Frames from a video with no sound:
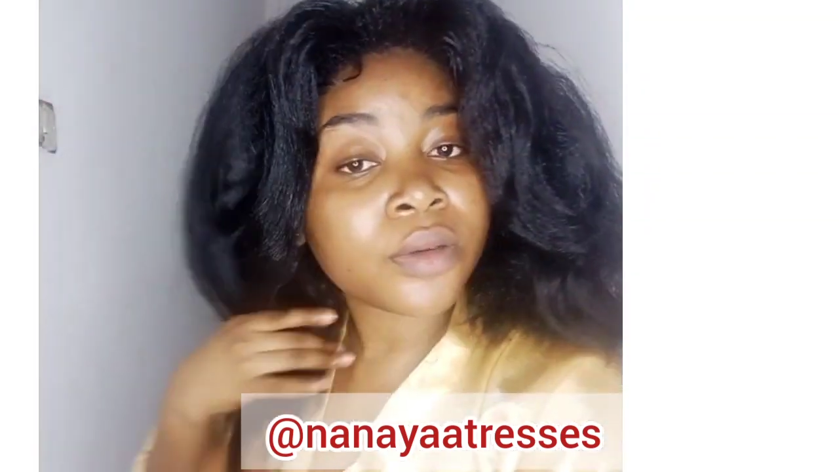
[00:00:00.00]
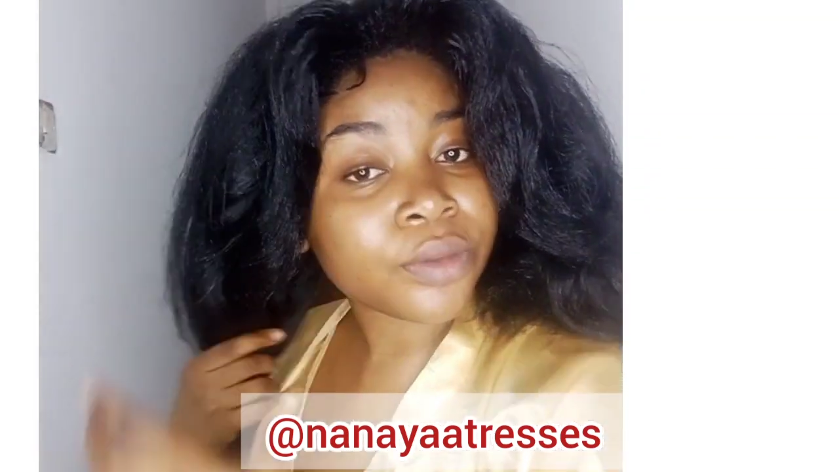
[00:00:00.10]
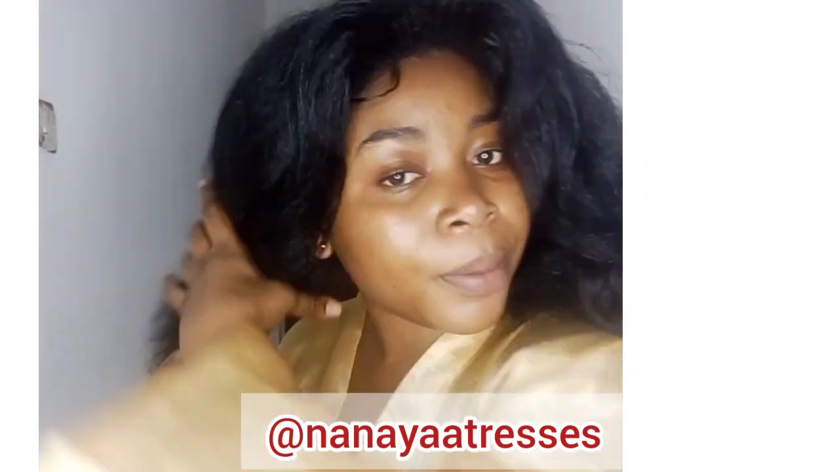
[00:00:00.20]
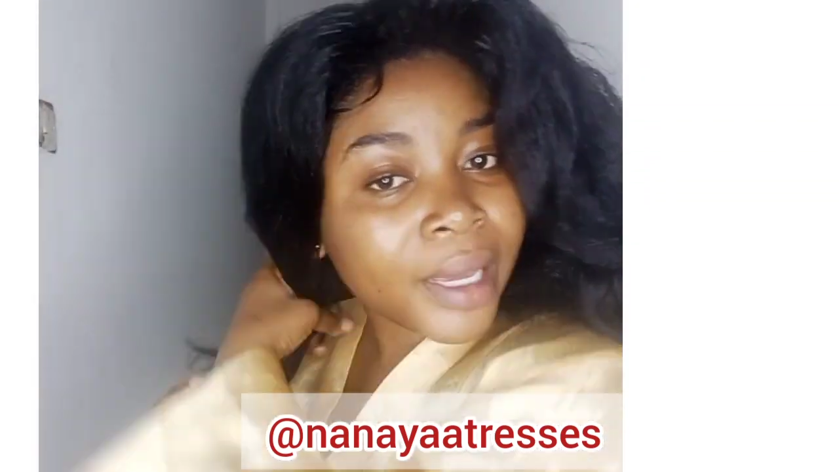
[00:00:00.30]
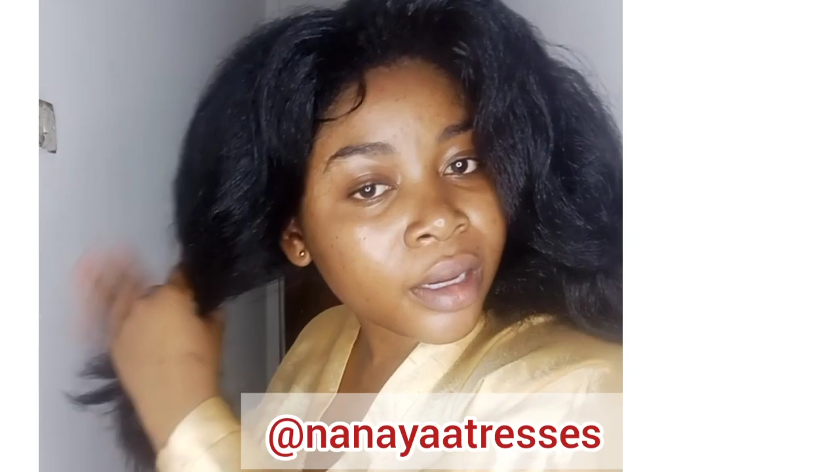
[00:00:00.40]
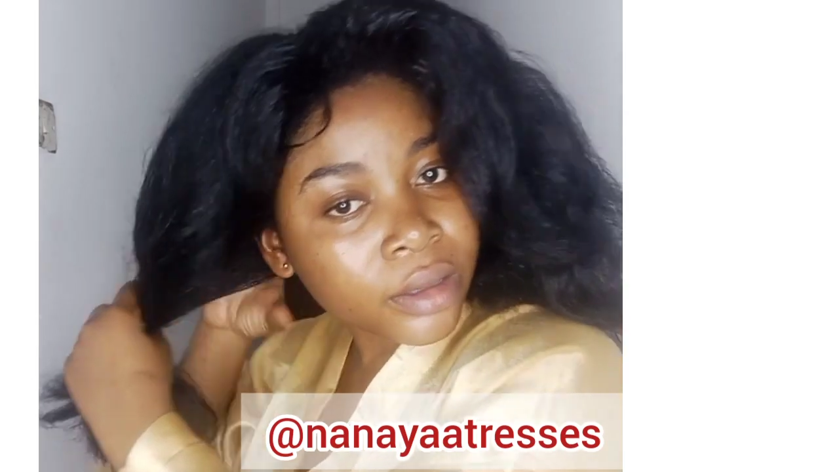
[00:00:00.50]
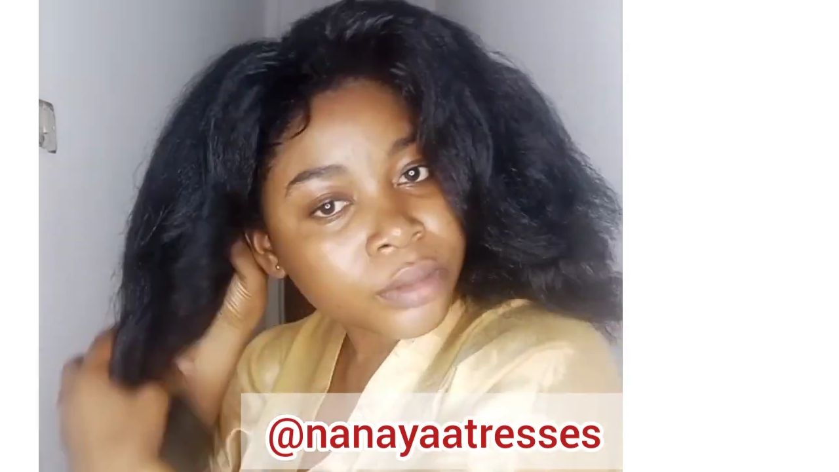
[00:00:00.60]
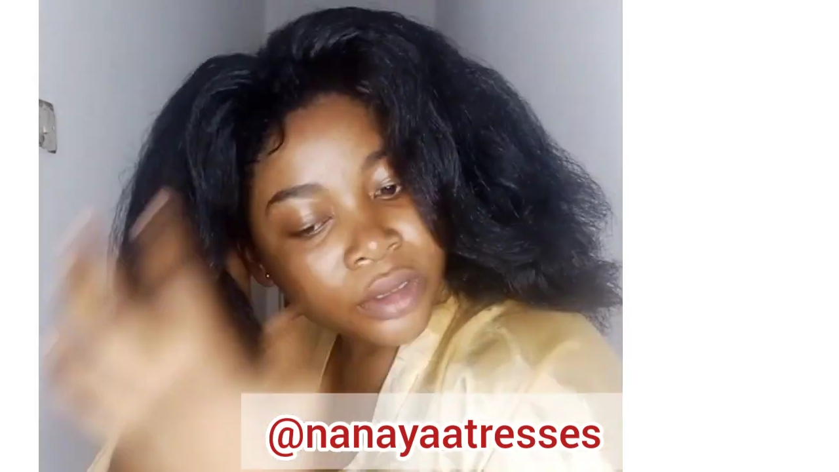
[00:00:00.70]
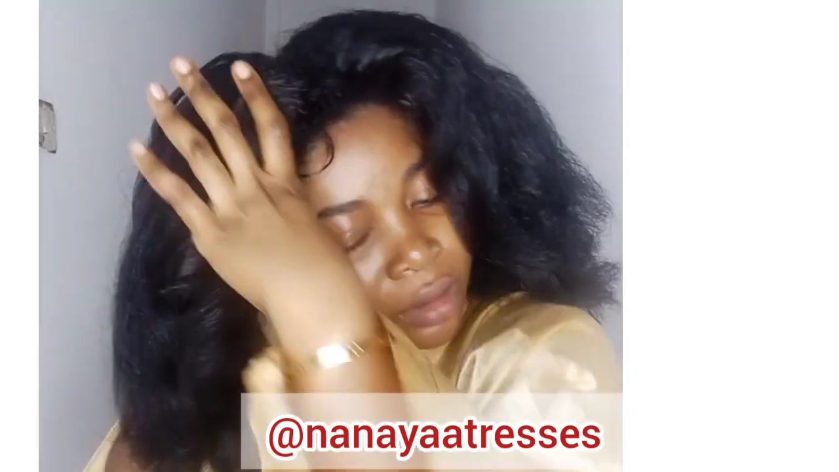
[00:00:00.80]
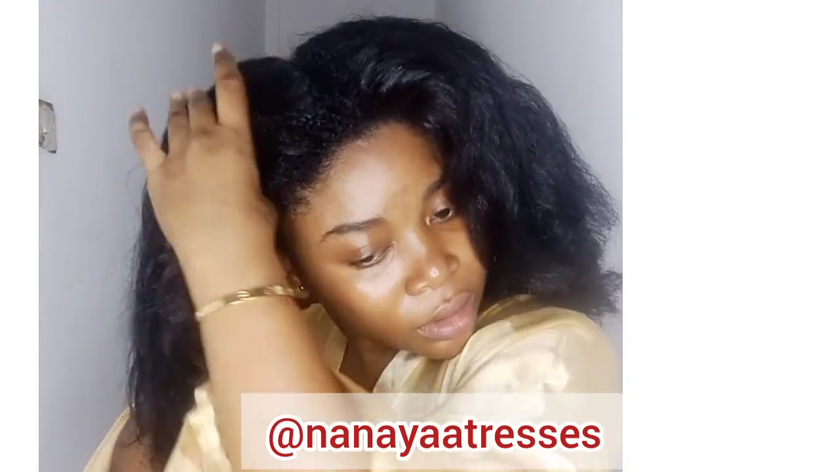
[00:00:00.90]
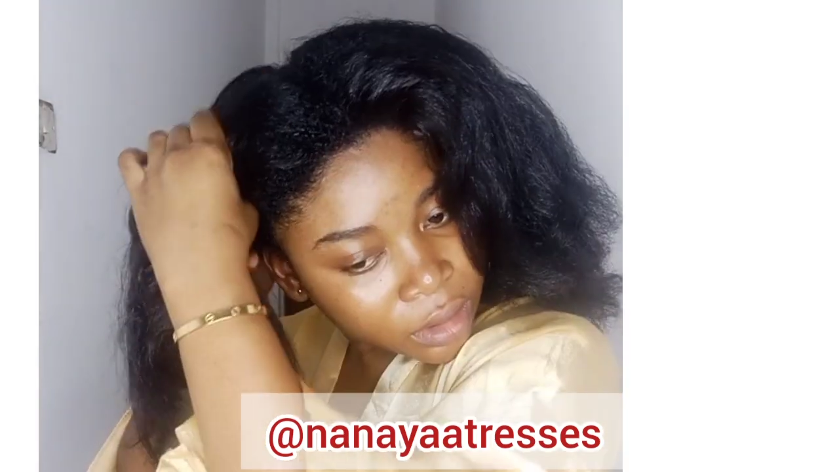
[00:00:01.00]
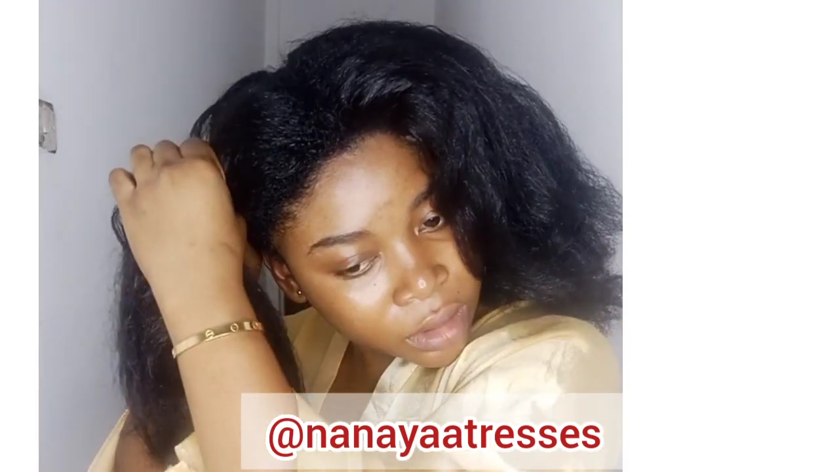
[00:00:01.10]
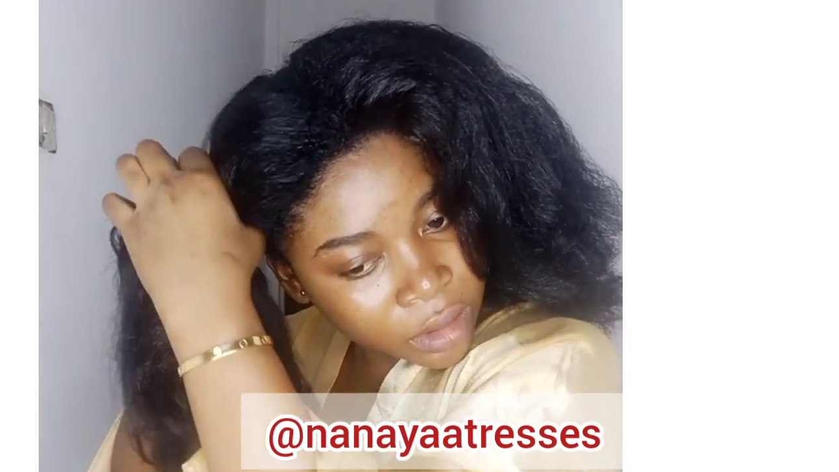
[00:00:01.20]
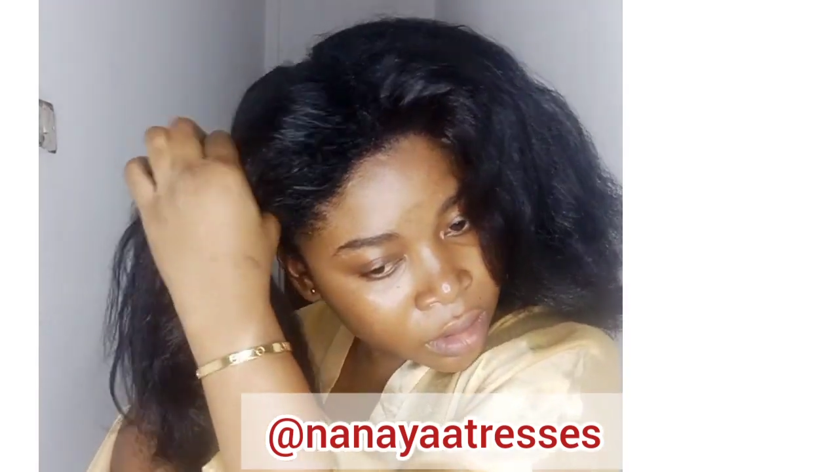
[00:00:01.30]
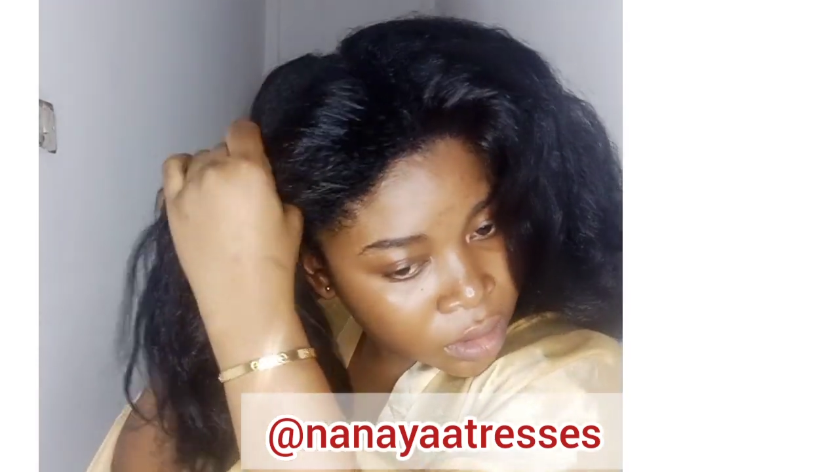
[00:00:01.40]
to go to bed,
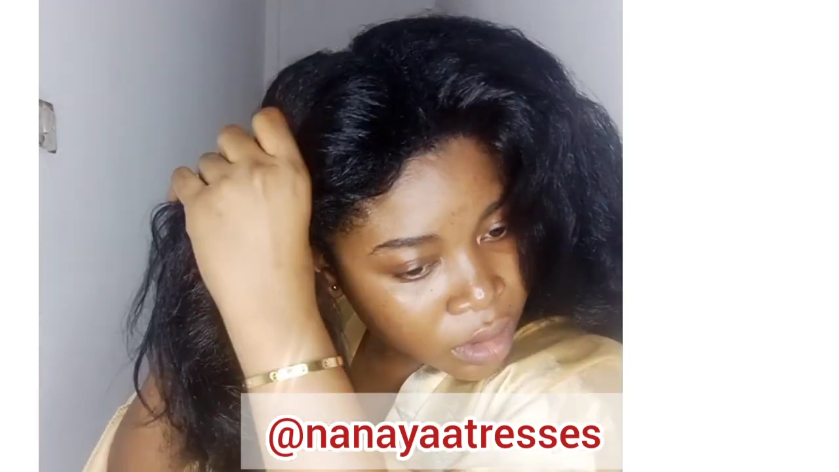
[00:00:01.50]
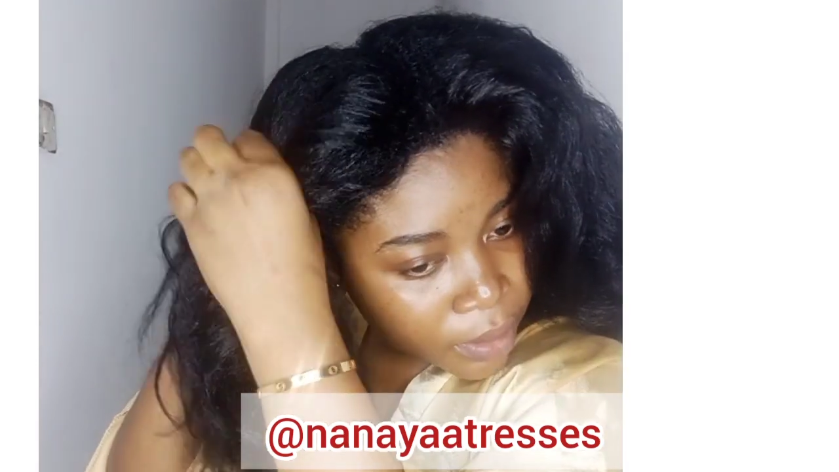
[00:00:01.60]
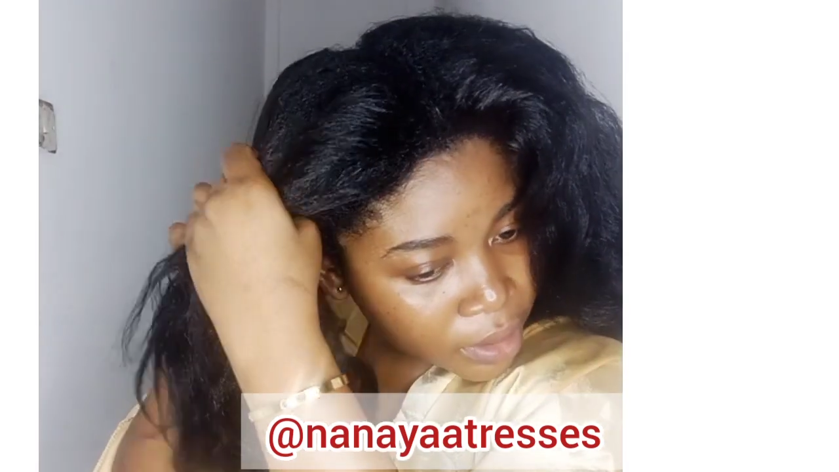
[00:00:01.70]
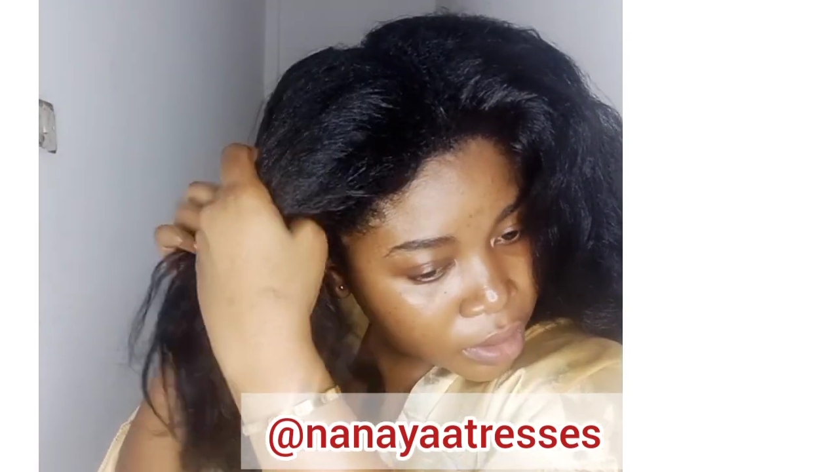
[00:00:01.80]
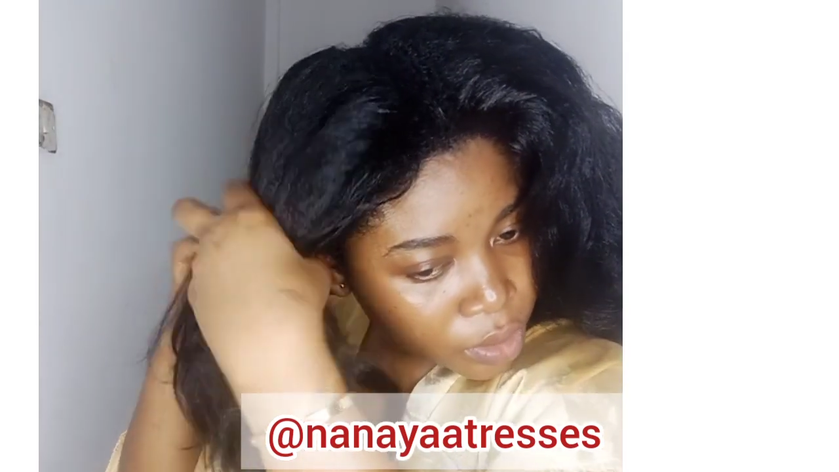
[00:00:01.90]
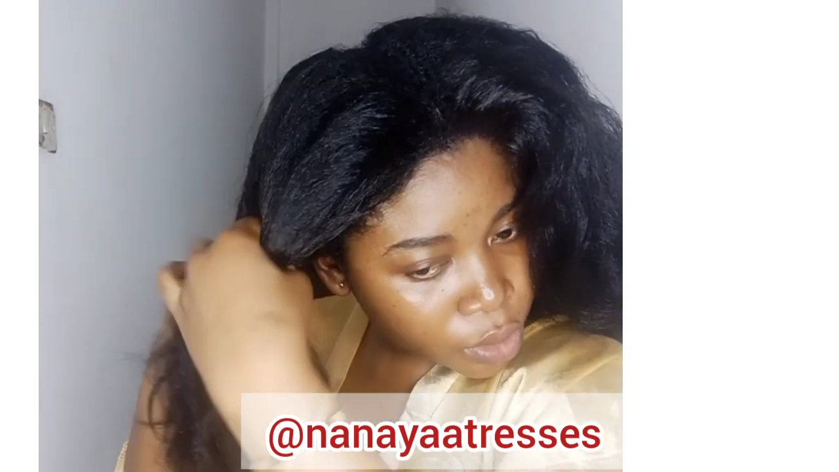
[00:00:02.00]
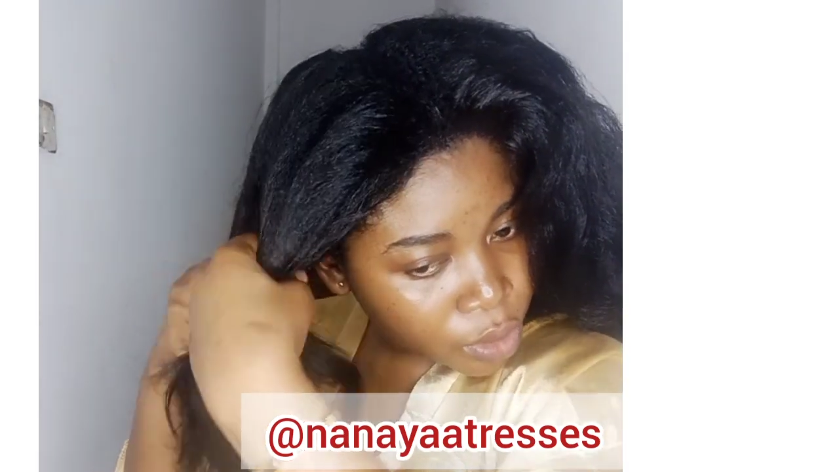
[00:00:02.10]
so that the